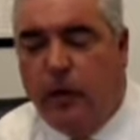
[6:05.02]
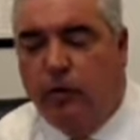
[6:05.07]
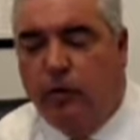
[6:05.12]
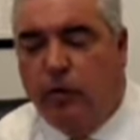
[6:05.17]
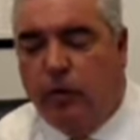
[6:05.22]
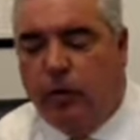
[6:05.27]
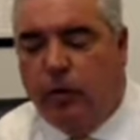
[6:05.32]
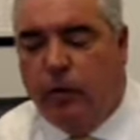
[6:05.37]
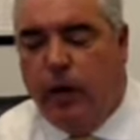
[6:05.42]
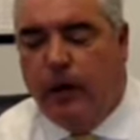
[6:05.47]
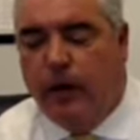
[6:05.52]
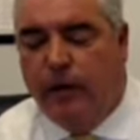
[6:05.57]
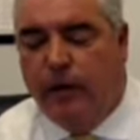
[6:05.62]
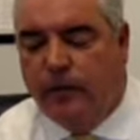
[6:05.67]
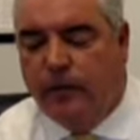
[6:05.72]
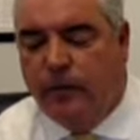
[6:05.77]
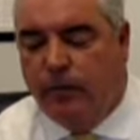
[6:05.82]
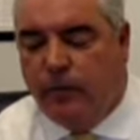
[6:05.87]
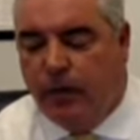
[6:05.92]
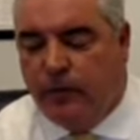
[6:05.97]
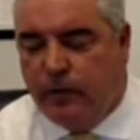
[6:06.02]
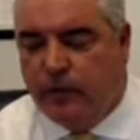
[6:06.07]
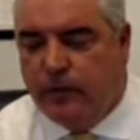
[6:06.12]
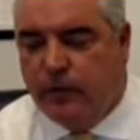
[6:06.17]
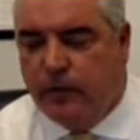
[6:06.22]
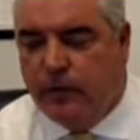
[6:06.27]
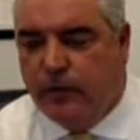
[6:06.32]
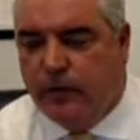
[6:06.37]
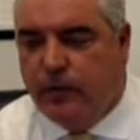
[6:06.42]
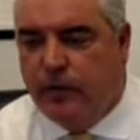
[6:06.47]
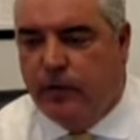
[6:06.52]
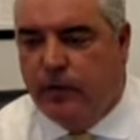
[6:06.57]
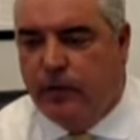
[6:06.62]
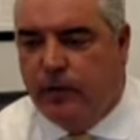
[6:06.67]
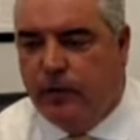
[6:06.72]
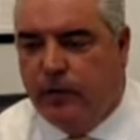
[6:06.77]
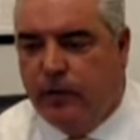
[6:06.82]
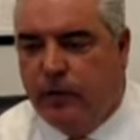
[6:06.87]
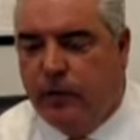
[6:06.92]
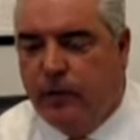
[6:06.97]
requires the Public Service
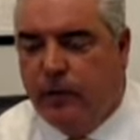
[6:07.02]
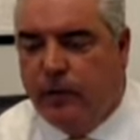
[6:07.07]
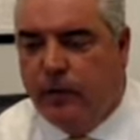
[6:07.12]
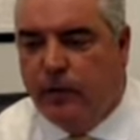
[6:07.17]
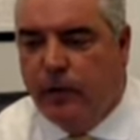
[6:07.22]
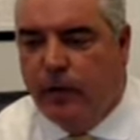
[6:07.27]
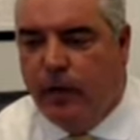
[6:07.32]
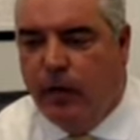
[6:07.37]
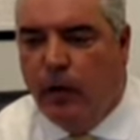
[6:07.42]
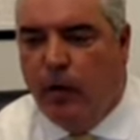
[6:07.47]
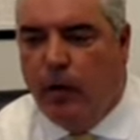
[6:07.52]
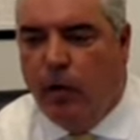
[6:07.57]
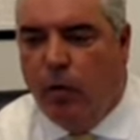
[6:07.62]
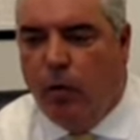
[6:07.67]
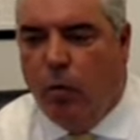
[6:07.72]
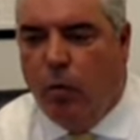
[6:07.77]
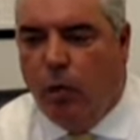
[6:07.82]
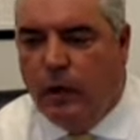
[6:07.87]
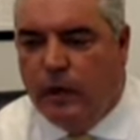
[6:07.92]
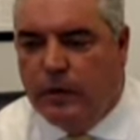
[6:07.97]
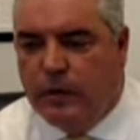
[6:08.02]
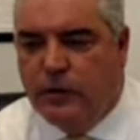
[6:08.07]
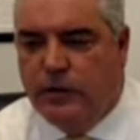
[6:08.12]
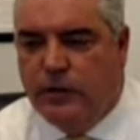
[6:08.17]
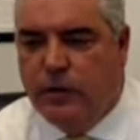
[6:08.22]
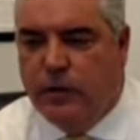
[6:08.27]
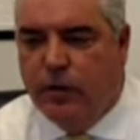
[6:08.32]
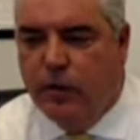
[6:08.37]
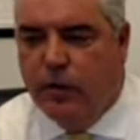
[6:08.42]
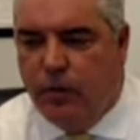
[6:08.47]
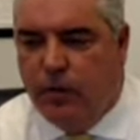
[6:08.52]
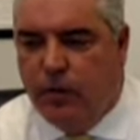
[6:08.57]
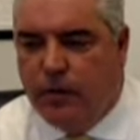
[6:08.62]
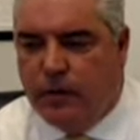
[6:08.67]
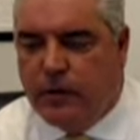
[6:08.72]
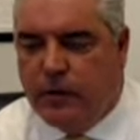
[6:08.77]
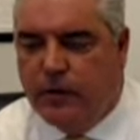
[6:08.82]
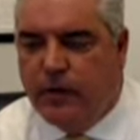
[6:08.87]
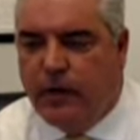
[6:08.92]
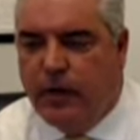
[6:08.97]
Commission to determine what zero
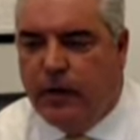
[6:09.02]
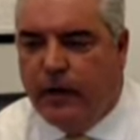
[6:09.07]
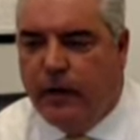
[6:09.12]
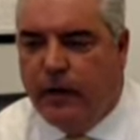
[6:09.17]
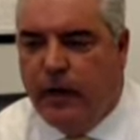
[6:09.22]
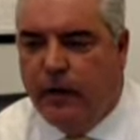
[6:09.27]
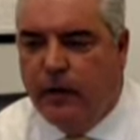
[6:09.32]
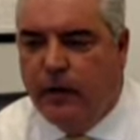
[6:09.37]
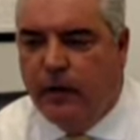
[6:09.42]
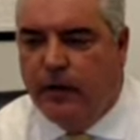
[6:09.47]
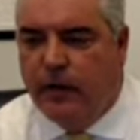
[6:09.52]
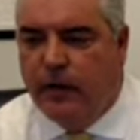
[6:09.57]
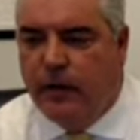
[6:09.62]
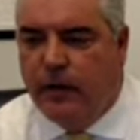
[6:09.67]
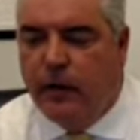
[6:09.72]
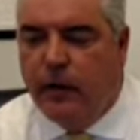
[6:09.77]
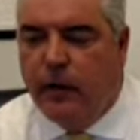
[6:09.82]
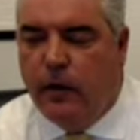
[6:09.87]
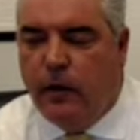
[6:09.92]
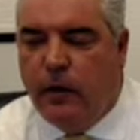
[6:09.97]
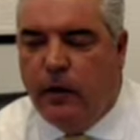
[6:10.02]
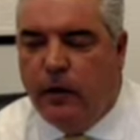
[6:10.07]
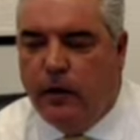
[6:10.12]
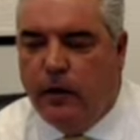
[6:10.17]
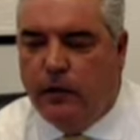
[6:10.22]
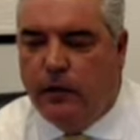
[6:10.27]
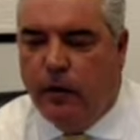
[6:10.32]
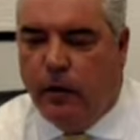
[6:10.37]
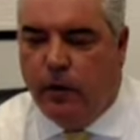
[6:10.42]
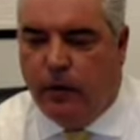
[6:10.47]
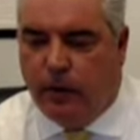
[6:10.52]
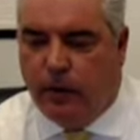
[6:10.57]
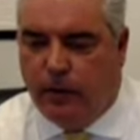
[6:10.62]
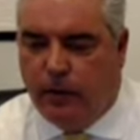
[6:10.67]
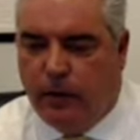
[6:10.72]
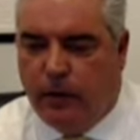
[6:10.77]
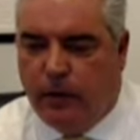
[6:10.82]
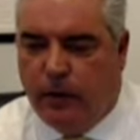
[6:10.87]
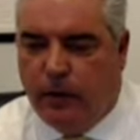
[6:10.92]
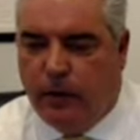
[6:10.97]
emission technology is going to
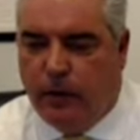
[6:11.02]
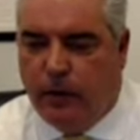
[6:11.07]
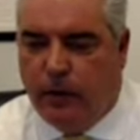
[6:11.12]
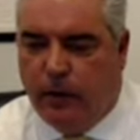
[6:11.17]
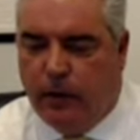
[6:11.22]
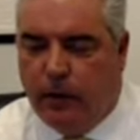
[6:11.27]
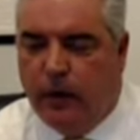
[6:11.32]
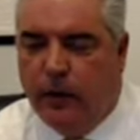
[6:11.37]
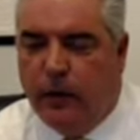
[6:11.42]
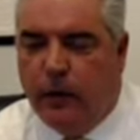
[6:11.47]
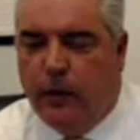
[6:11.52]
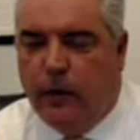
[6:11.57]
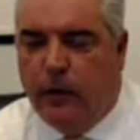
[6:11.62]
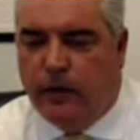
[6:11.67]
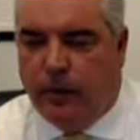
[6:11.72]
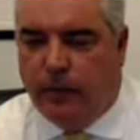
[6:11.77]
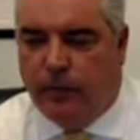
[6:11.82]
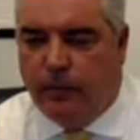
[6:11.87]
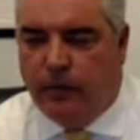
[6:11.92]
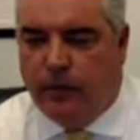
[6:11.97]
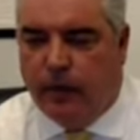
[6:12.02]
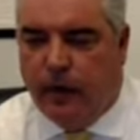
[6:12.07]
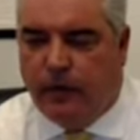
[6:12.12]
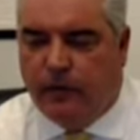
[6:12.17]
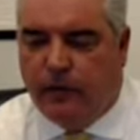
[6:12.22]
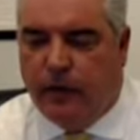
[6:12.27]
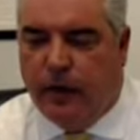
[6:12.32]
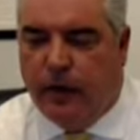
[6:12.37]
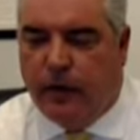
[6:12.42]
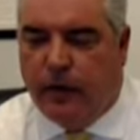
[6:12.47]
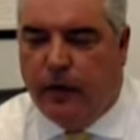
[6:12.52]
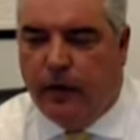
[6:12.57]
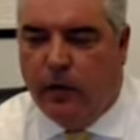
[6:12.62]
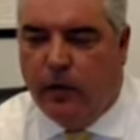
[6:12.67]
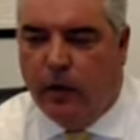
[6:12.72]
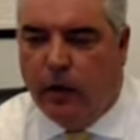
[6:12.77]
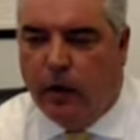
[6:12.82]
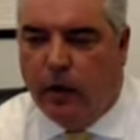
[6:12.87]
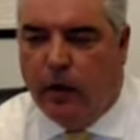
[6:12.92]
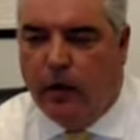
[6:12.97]
be needed to keep the lights on in New
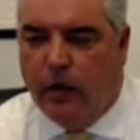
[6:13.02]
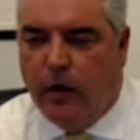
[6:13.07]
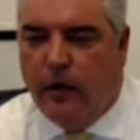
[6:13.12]
York.